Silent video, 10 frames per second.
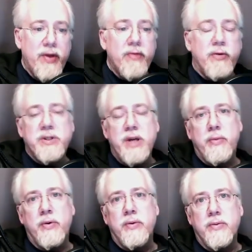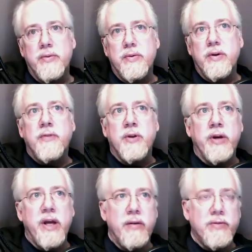And for example, if you
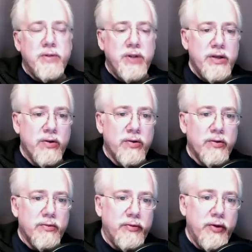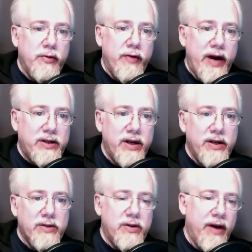look at seasonal flu
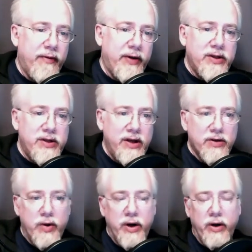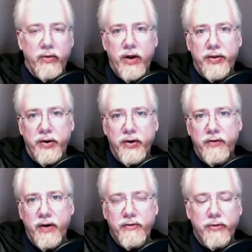vaccines, the efficacy is running around
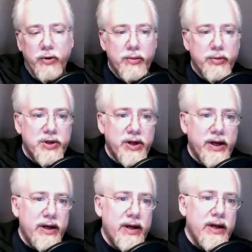35-40%.